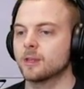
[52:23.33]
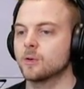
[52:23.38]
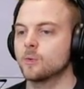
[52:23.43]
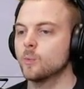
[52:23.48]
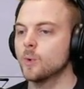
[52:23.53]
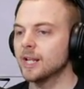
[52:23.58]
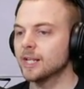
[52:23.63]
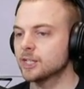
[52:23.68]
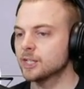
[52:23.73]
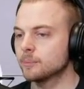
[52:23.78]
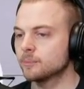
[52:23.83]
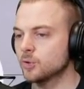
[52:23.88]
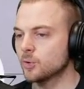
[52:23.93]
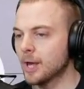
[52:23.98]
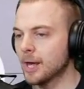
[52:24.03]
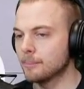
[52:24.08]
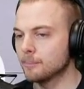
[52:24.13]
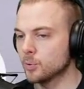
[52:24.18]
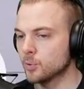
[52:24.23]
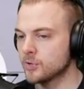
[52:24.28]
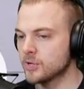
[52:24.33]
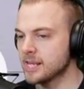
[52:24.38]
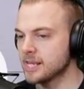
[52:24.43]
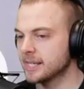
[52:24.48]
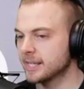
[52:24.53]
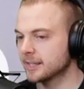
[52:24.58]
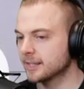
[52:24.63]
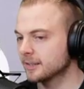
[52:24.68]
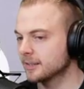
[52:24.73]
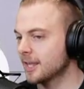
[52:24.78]
Welcome to our
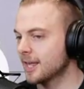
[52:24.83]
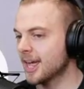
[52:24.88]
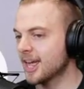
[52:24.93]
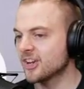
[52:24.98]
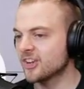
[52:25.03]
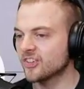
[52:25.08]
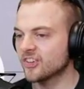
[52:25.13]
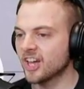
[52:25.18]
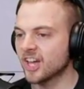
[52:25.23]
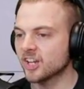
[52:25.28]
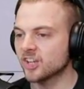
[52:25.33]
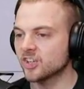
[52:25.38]
boutique. Anything I